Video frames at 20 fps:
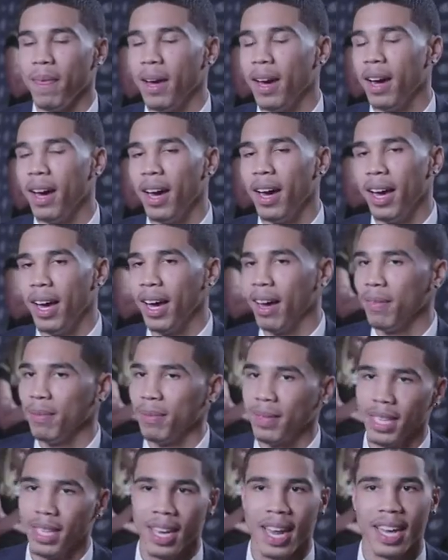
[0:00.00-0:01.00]

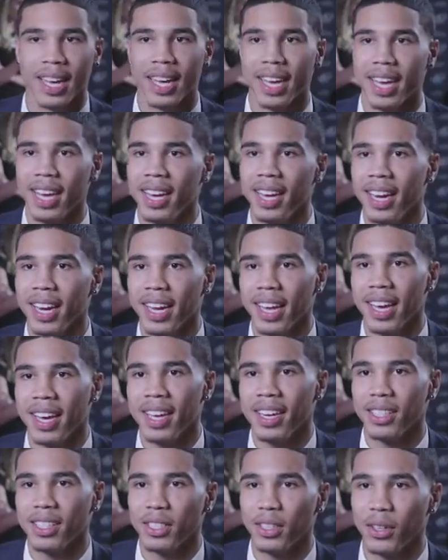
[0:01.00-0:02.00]
I'm like a kid at a
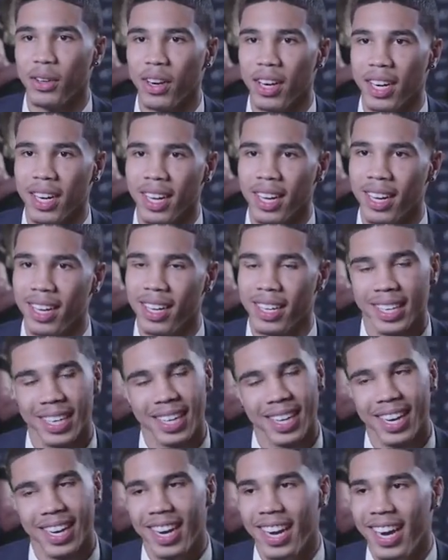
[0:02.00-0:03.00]
candy store.
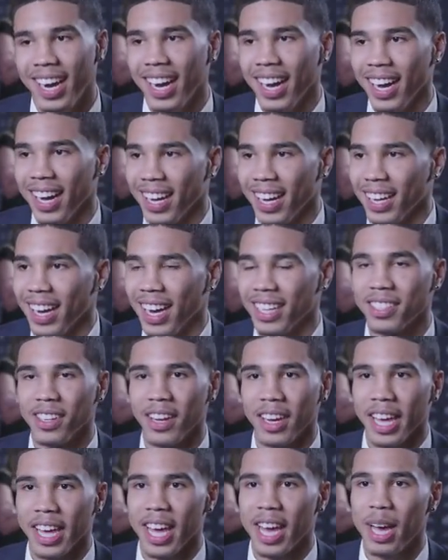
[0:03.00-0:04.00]
I
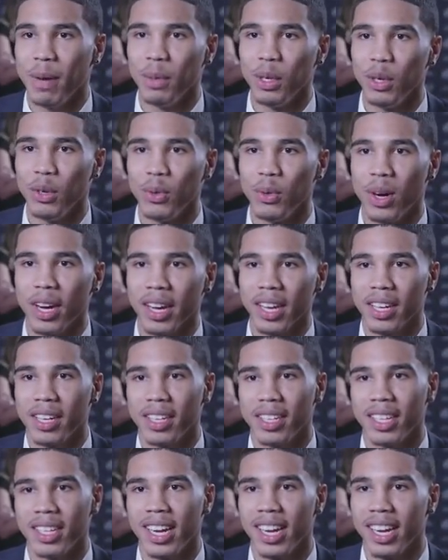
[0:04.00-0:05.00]
saw Cam Newton walk
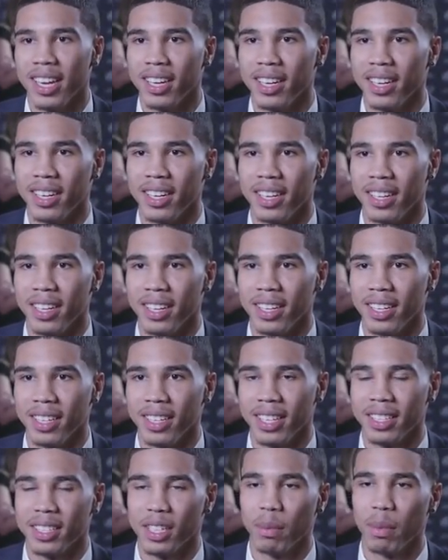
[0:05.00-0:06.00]

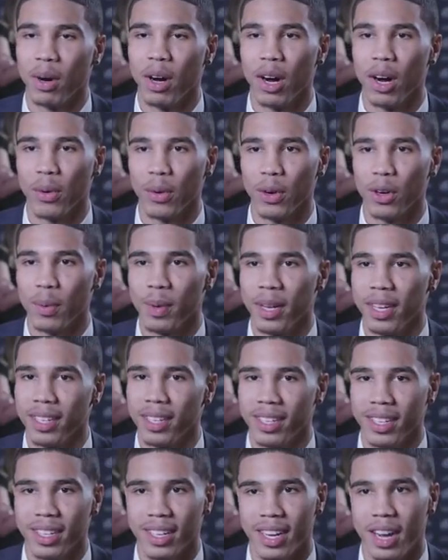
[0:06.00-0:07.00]
into the ballroom and
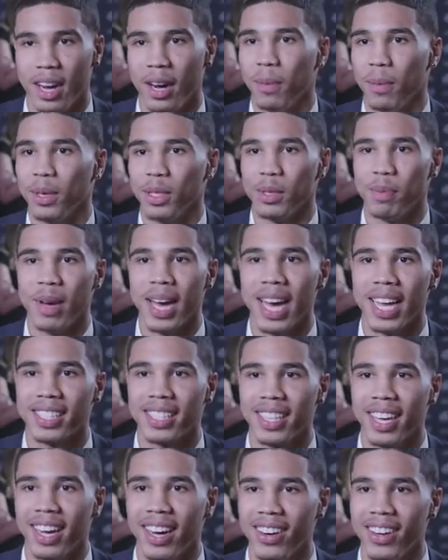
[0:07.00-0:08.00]
almost
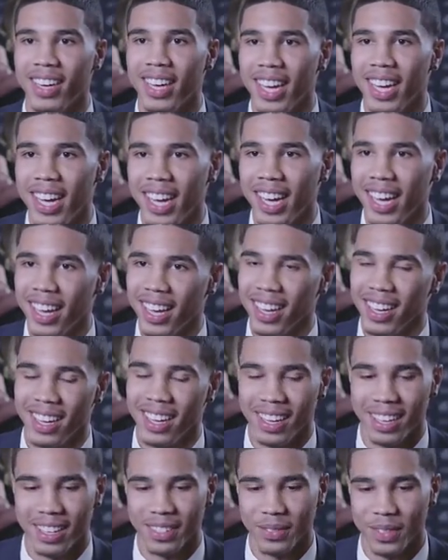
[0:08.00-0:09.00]
passed out.
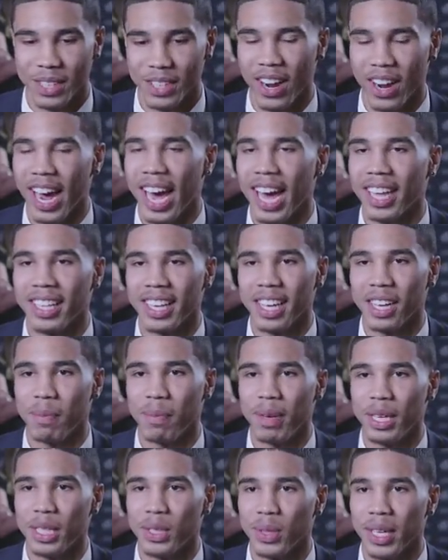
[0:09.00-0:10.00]
You know, I had to get a
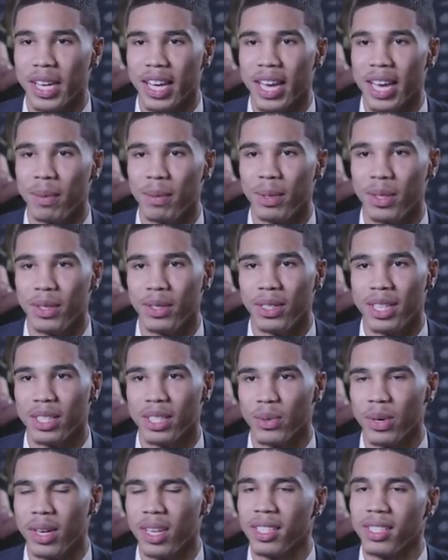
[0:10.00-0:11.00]
picture with Cam Newton
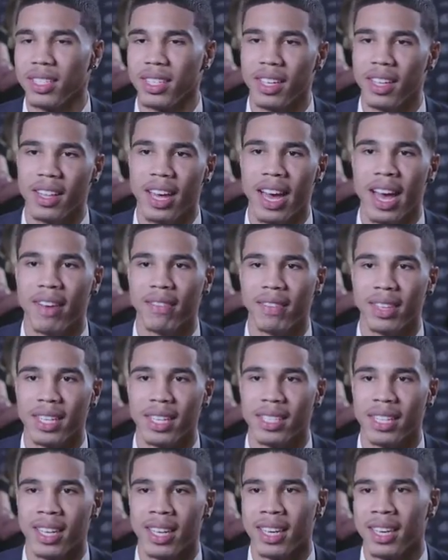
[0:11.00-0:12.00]
as well as the other
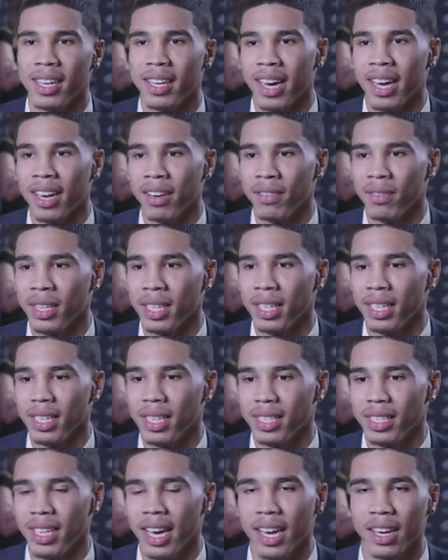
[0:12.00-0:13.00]
athletes, Landon Donovan,
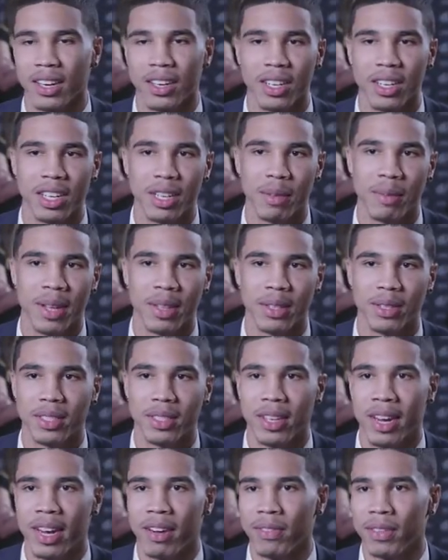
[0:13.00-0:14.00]
Todd Gurley, Matthew
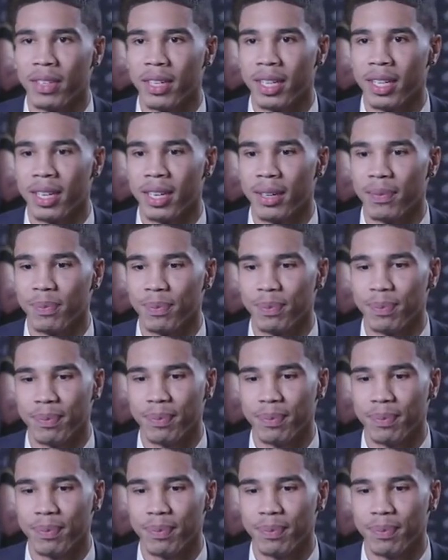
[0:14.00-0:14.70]
Stafford.